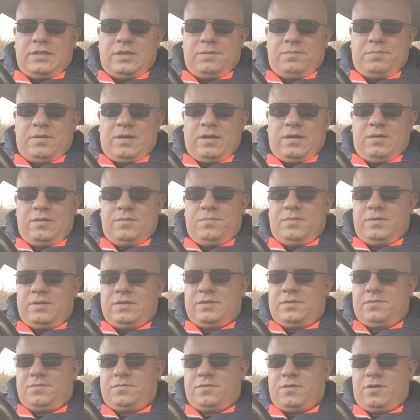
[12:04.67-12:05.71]

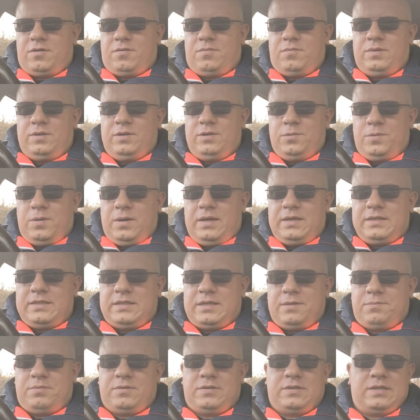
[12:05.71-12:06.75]
subscribers from US,
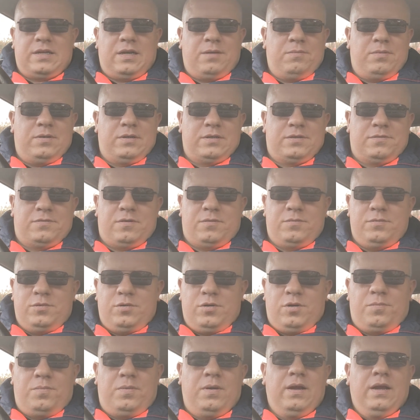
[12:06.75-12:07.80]
subscribers from
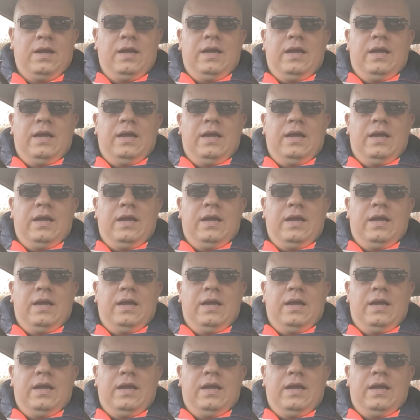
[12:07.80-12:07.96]
Europe.